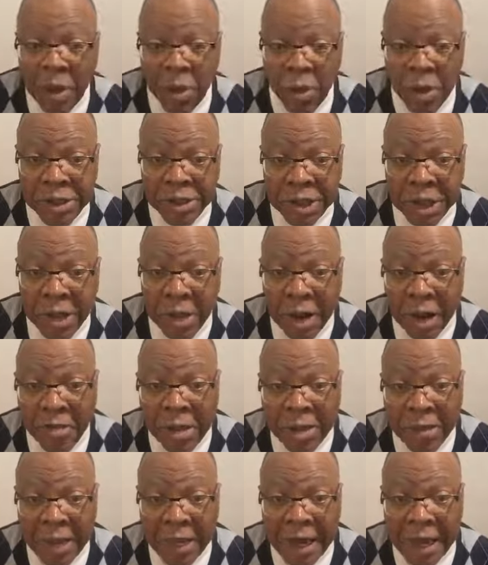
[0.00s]
which are called
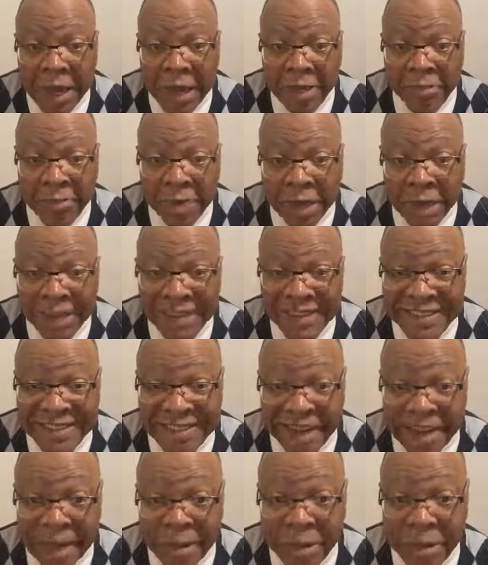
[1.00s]
by my name,
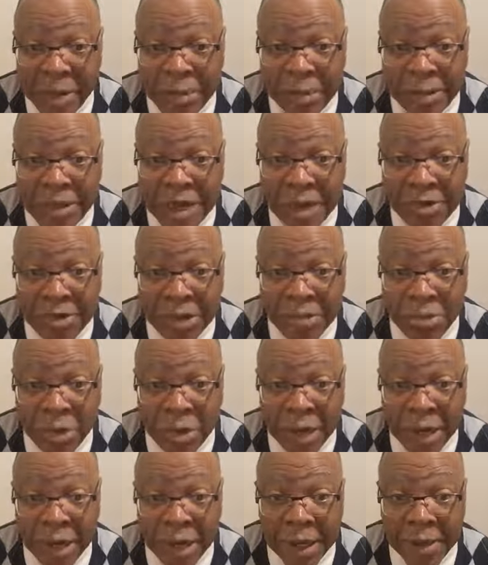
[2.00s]
shall humble themselves and
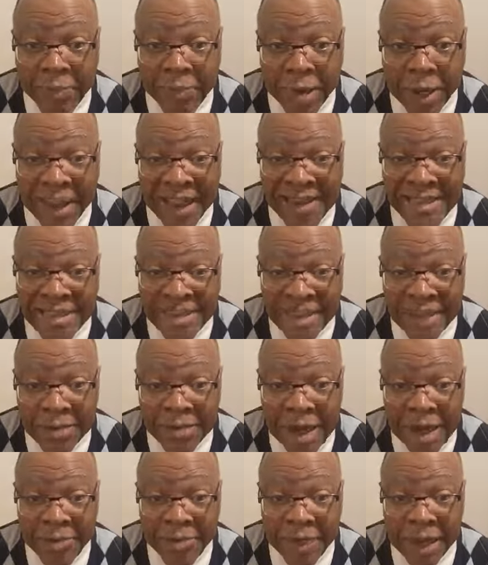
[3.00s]
pray and seek
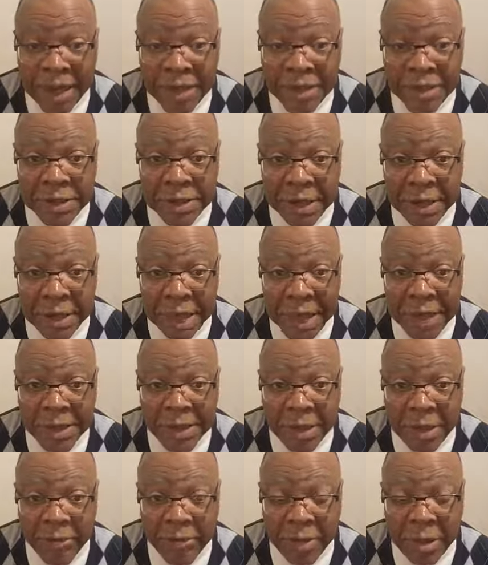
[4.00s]
my face and
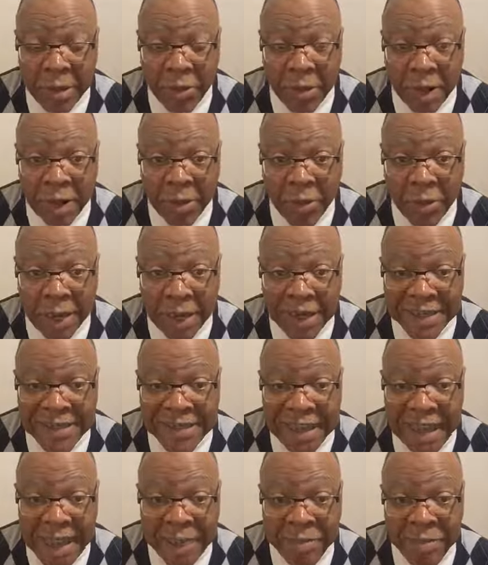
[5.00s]
turn from their wicked ways,
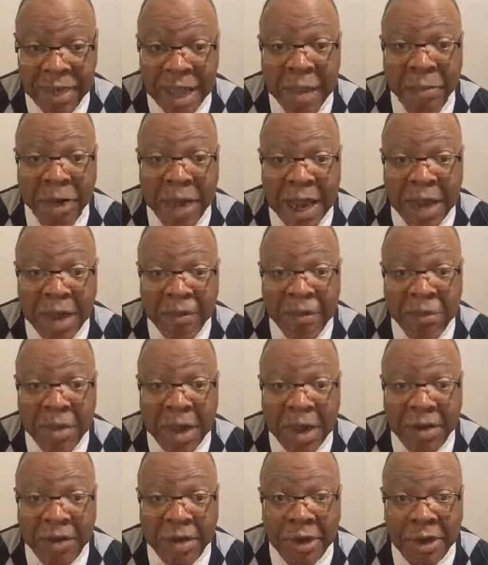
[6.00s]
then will I hear from
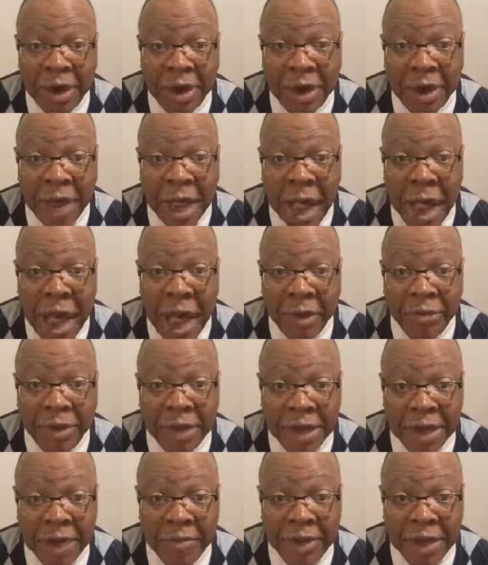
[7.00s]
heaven. I'll
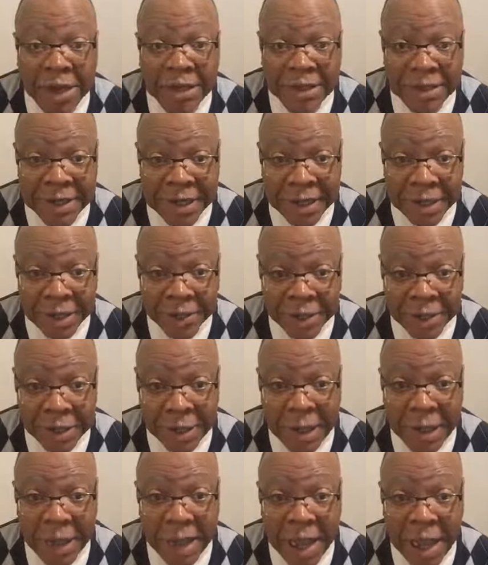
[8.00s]
forgive their sins.
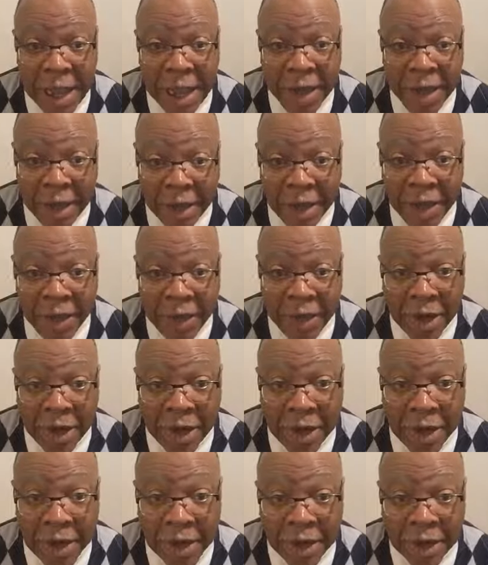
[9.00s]
I'll heal their
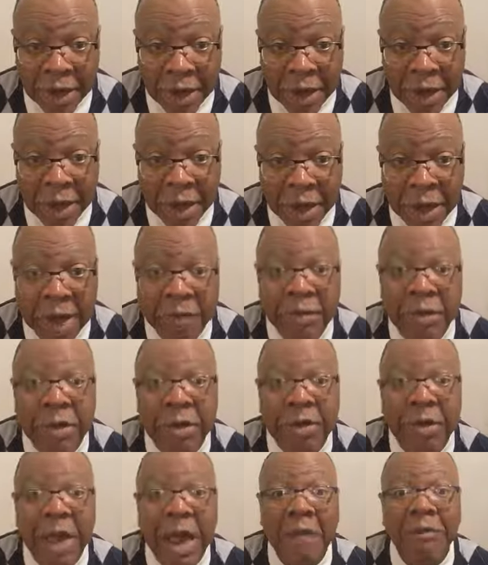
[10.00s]
land. Love
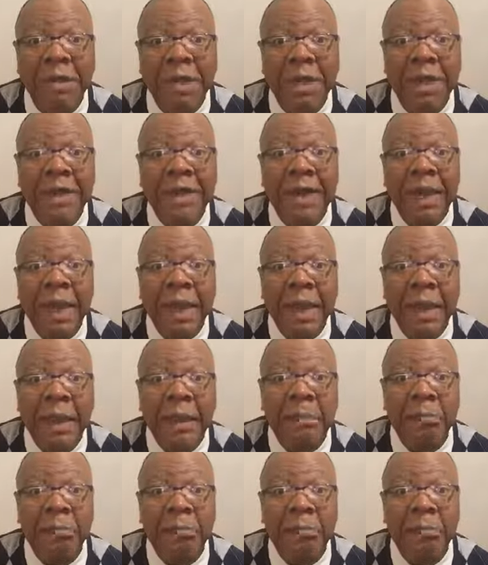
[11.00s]
you. Have a good day.